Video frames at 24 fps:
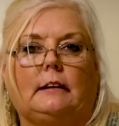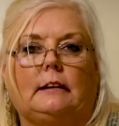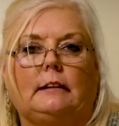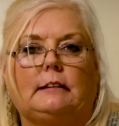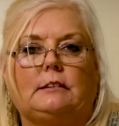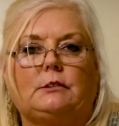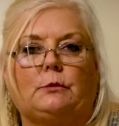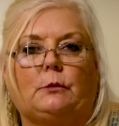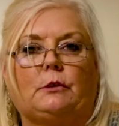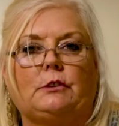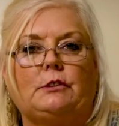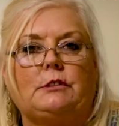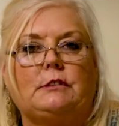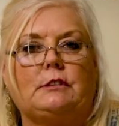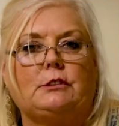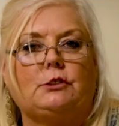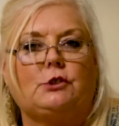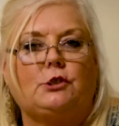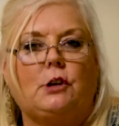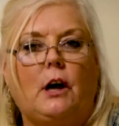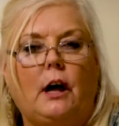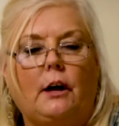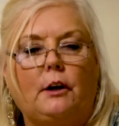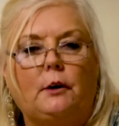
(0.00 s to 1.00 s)
It's worse than
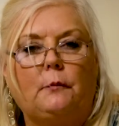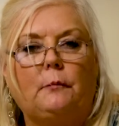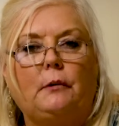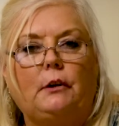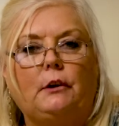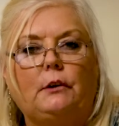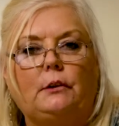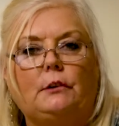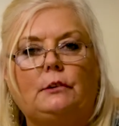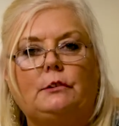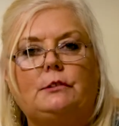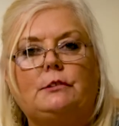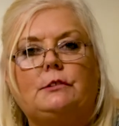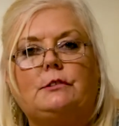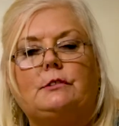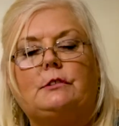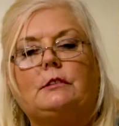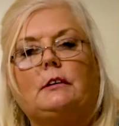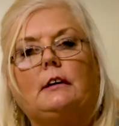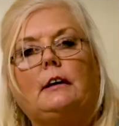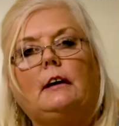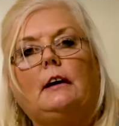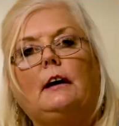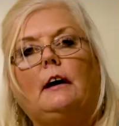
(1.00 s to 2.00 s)
child
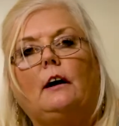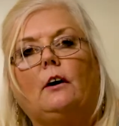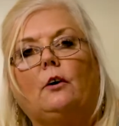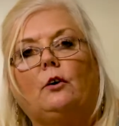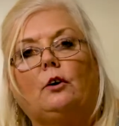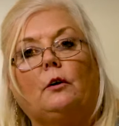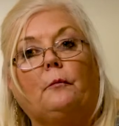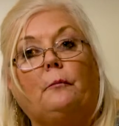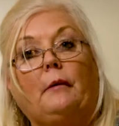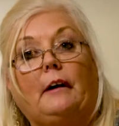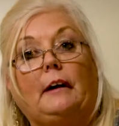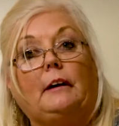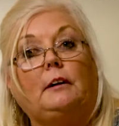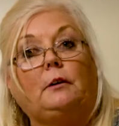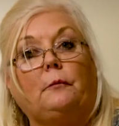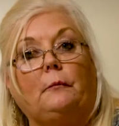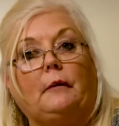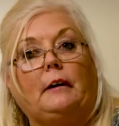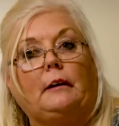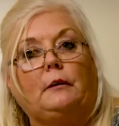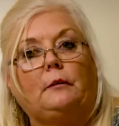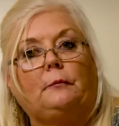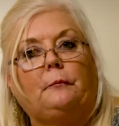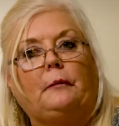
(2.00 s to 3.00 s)
abuse or abandonment,